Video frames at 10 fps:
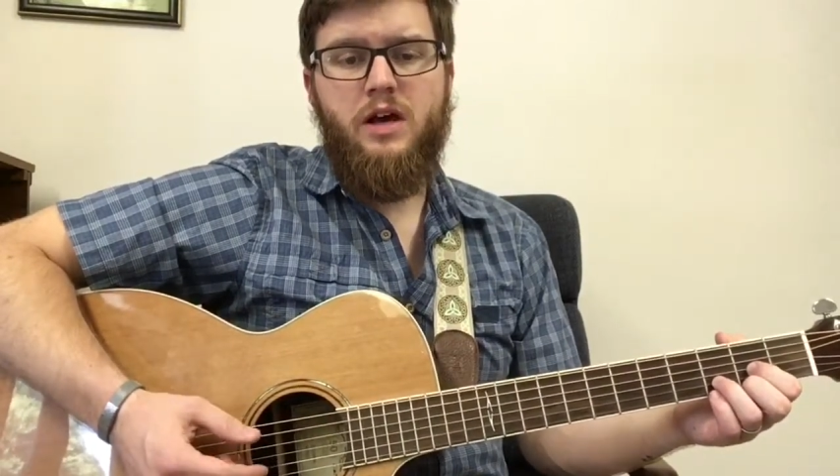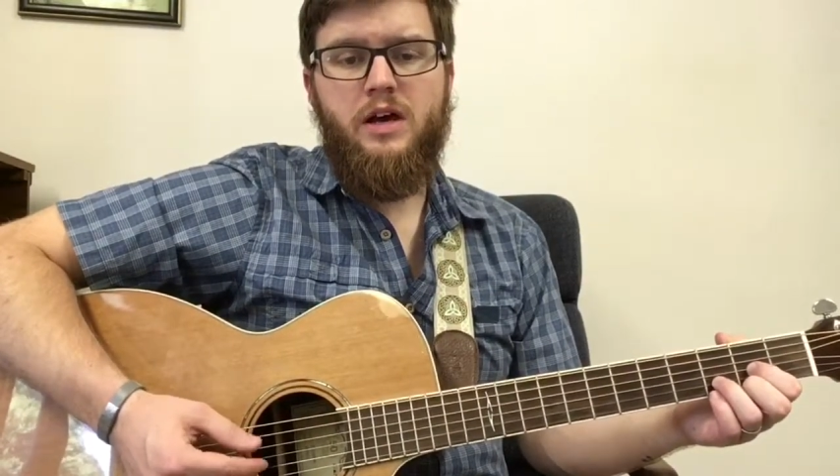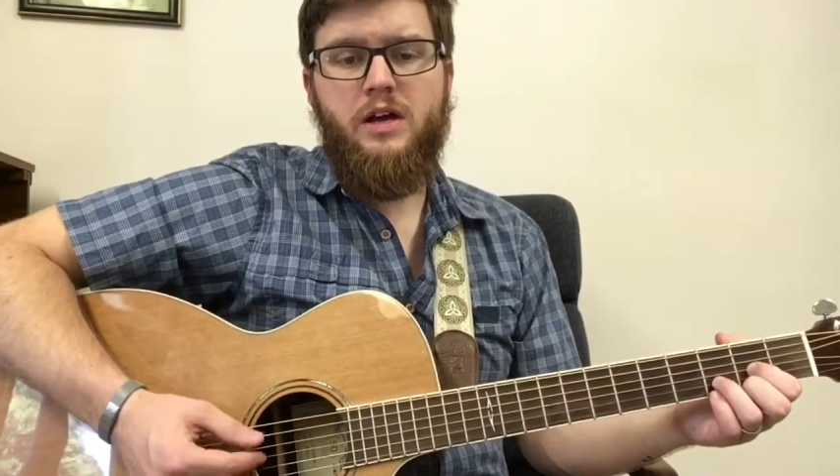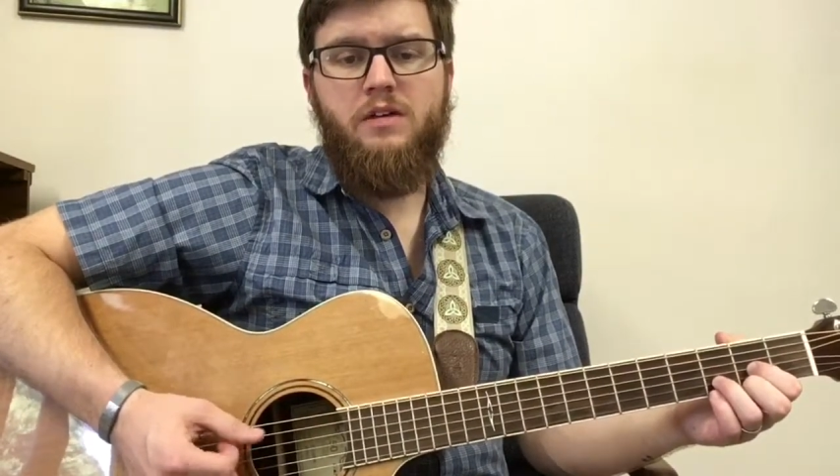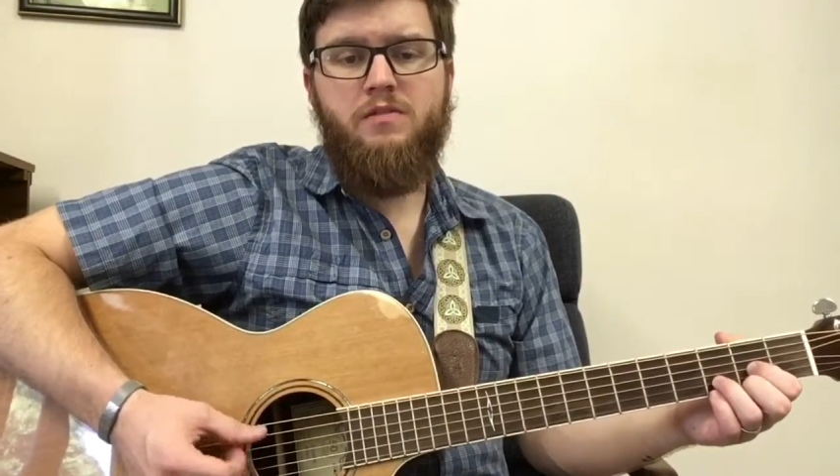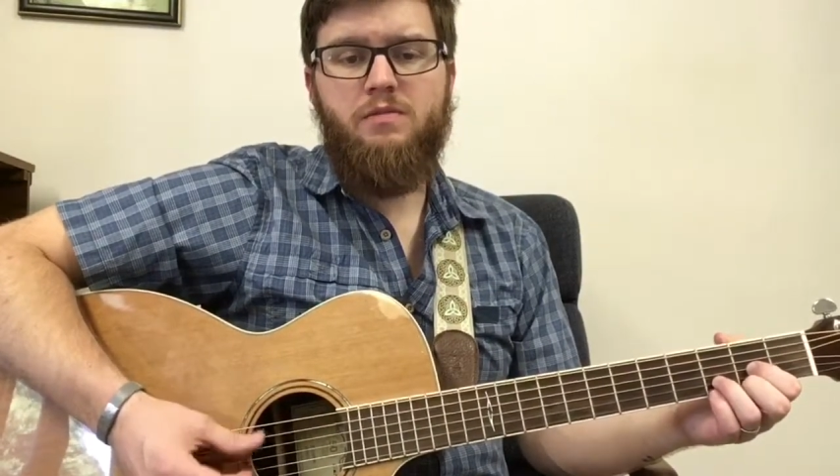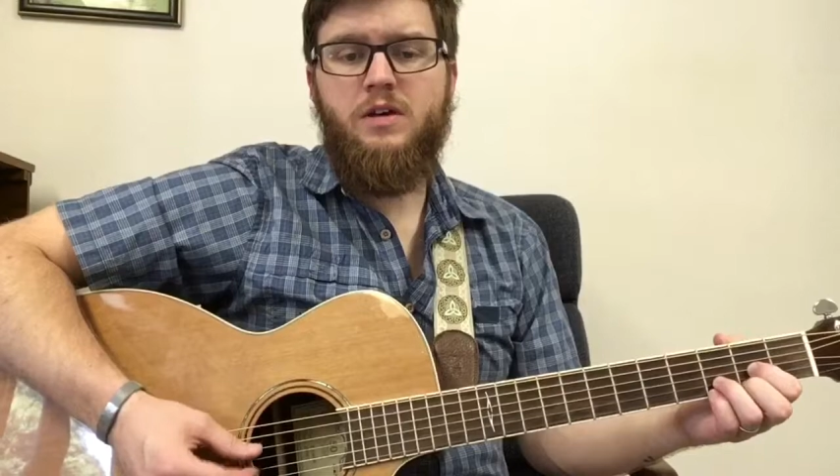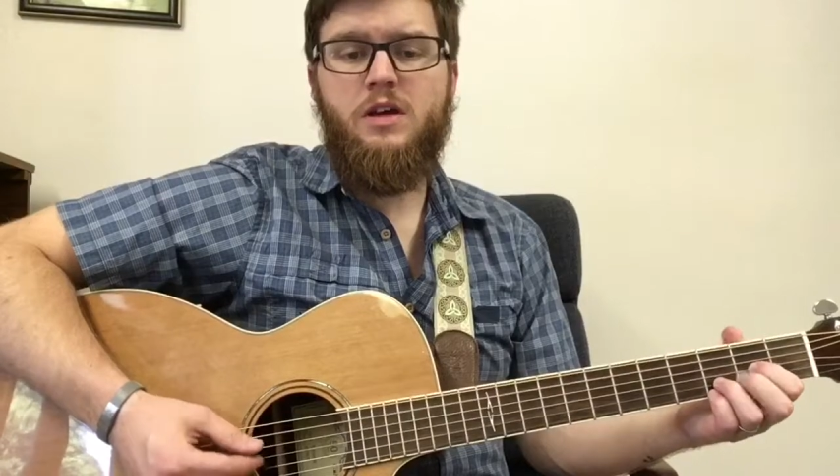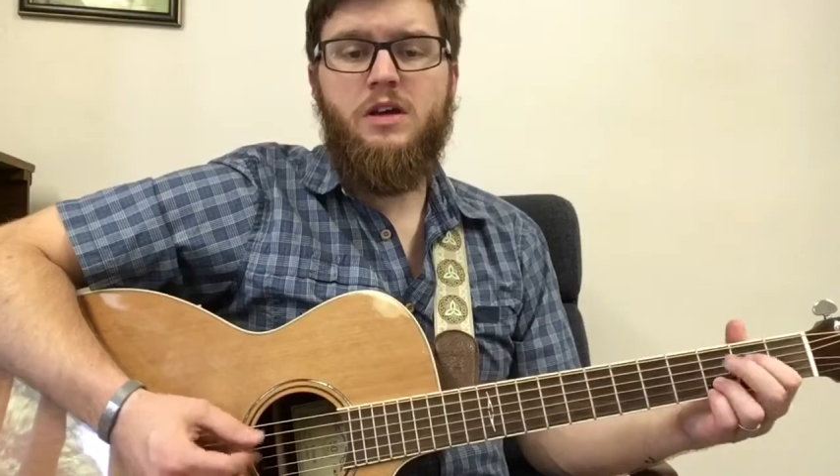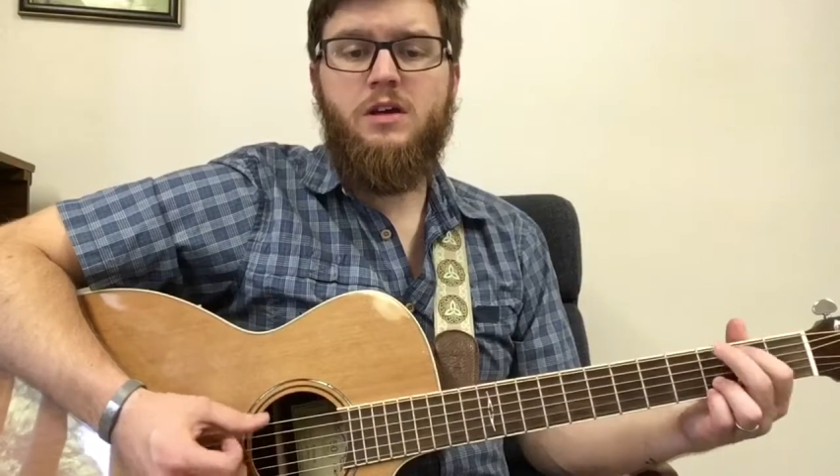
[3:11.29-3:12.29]
life
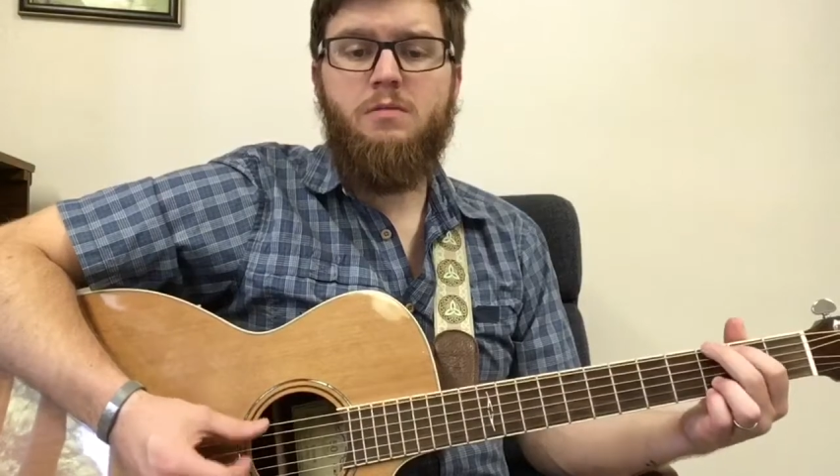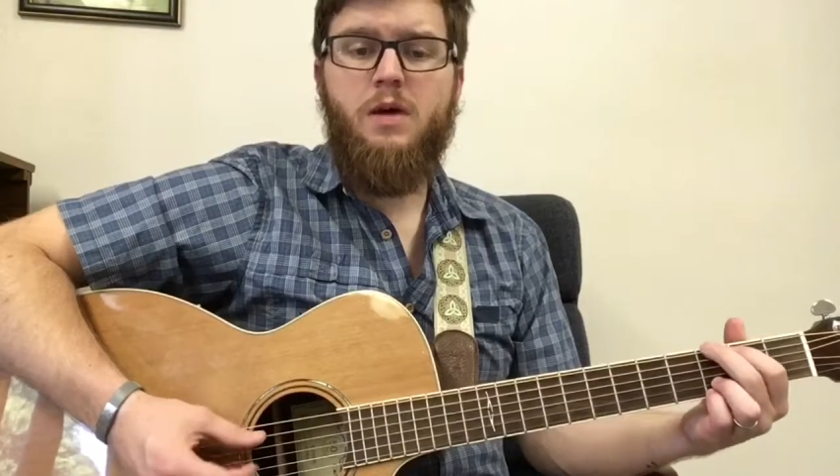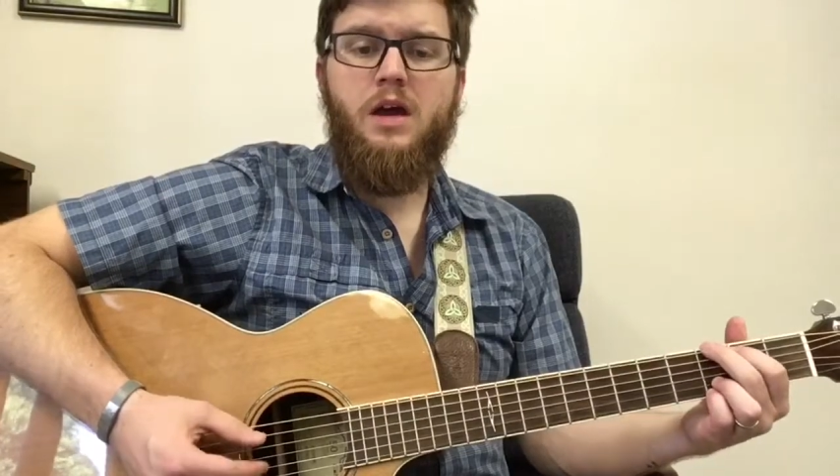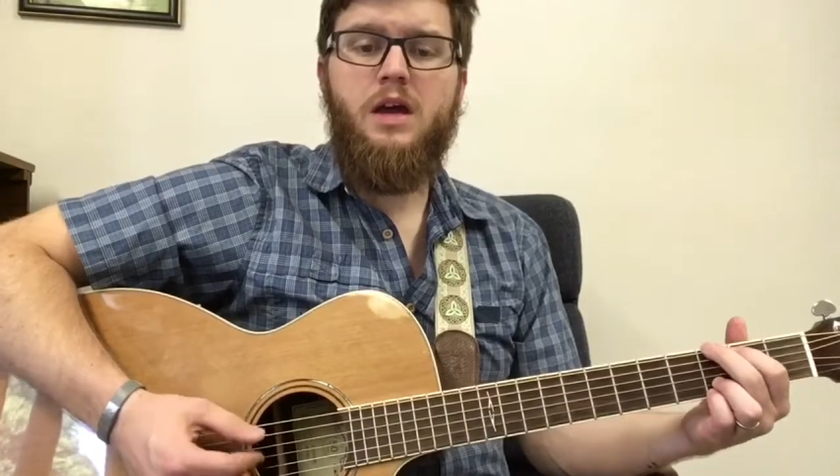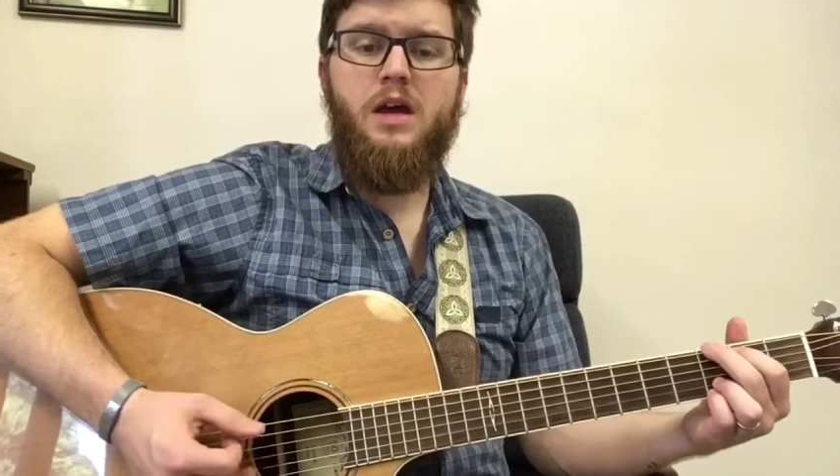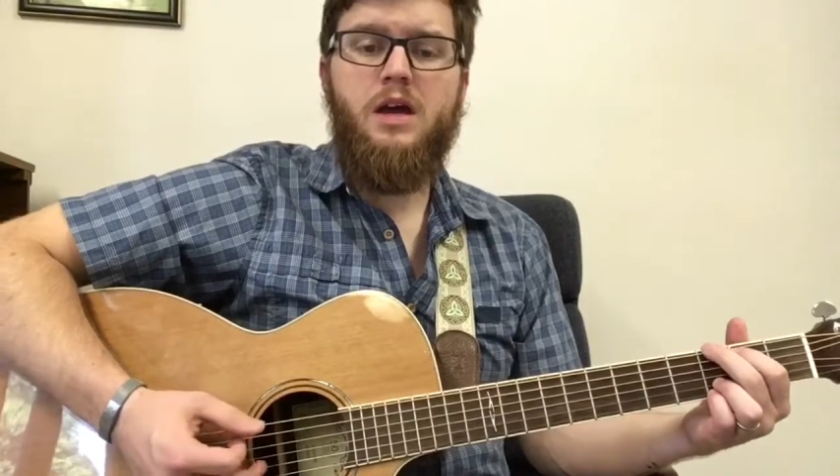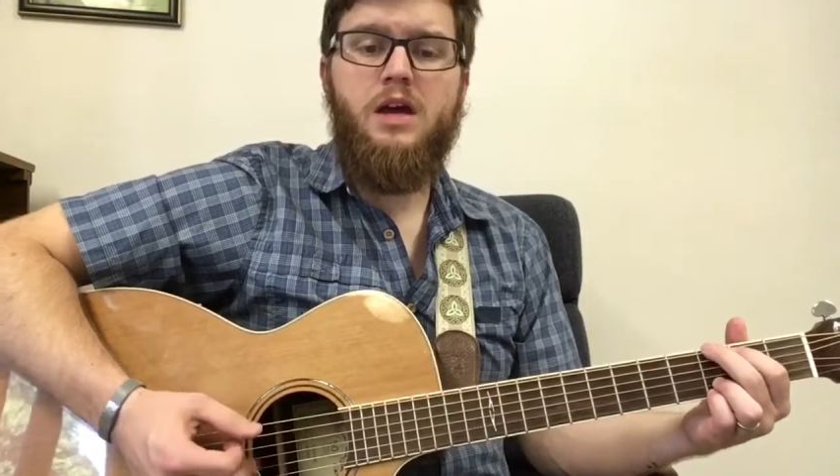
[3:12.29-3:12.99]
me may.